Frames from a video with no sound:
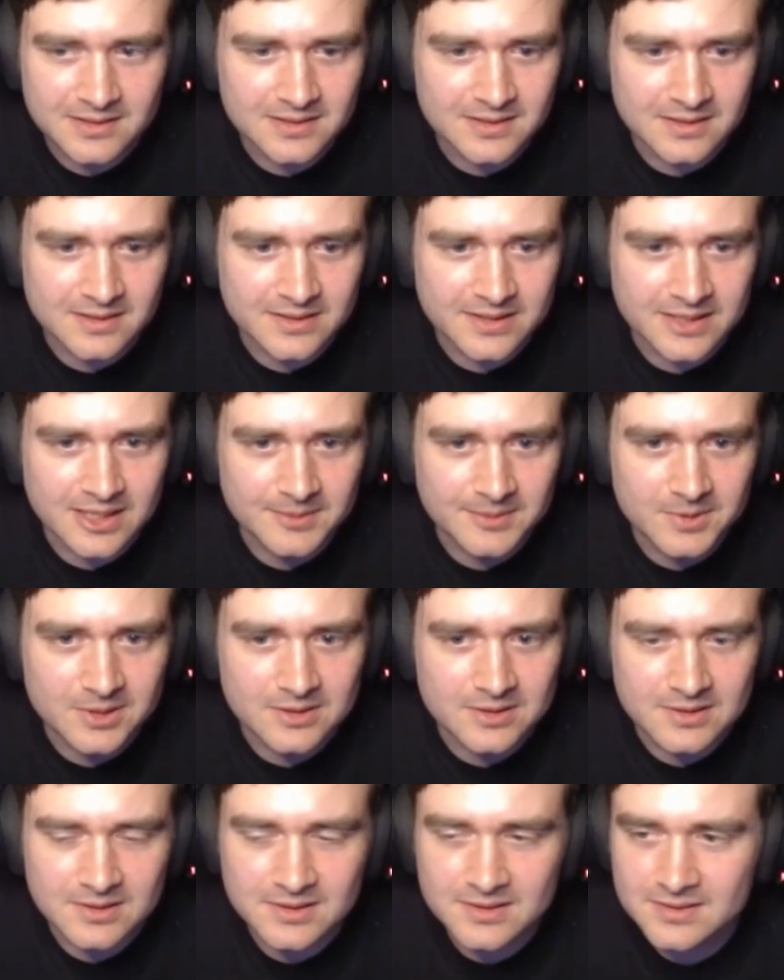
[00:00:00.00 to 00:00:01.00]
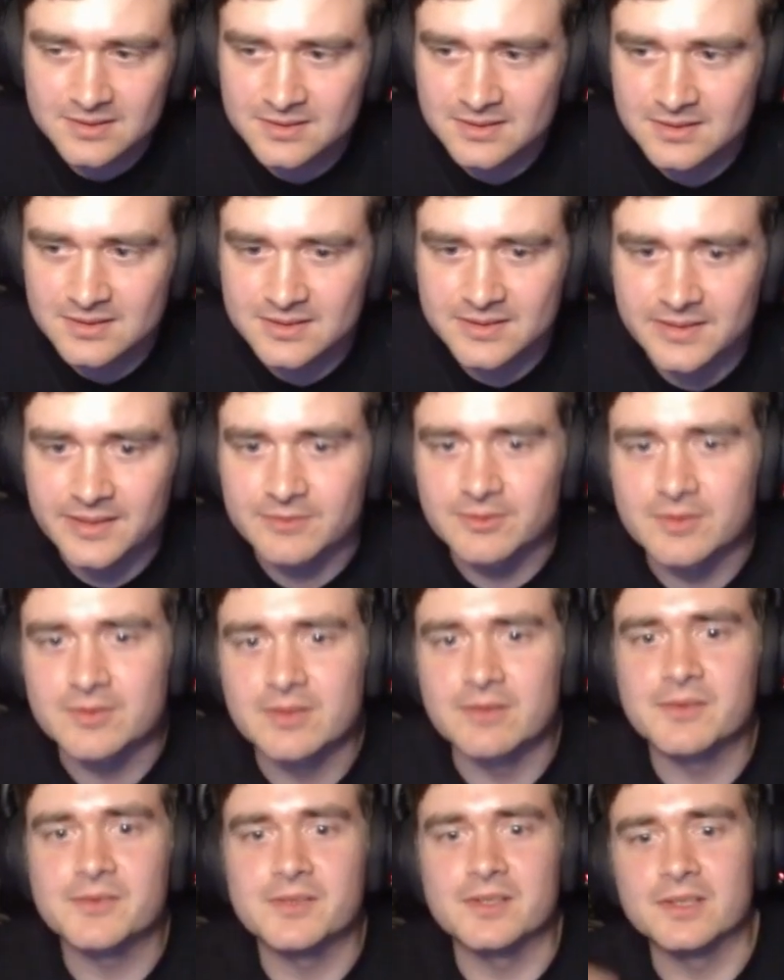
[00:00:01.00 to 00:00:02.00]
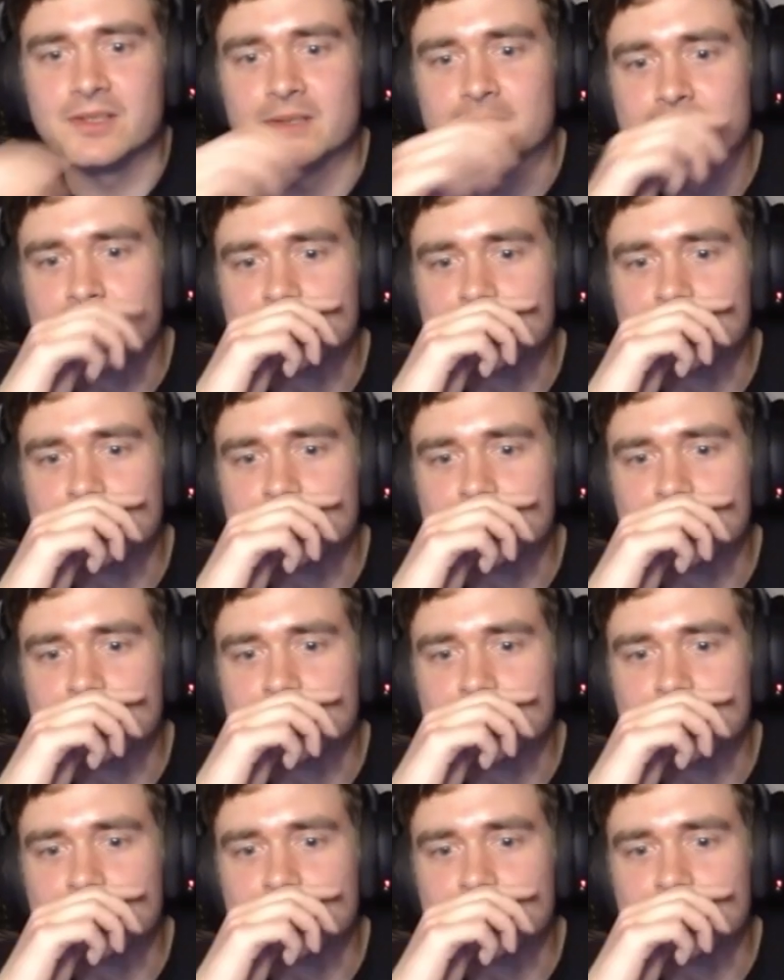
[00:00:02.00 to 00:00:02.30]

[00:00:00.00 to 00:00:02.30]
Yeah, I'm gonna take with everything here.